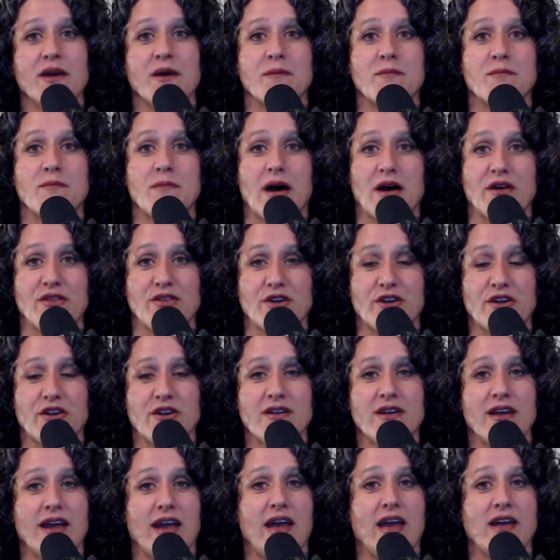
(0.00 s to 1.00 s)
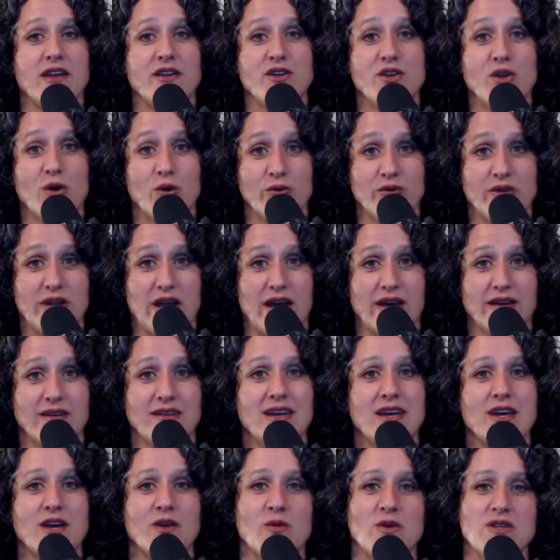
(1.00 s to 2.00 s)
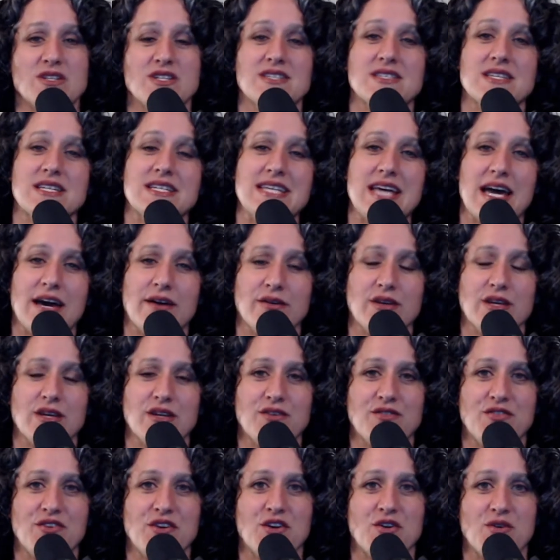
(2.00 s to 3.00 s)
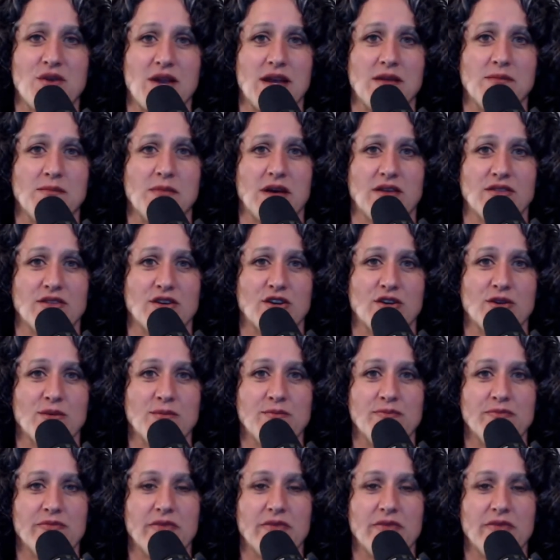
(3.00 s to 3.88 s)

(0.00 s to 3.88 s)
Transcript: mother, and nonna, which is Italian for grandmother.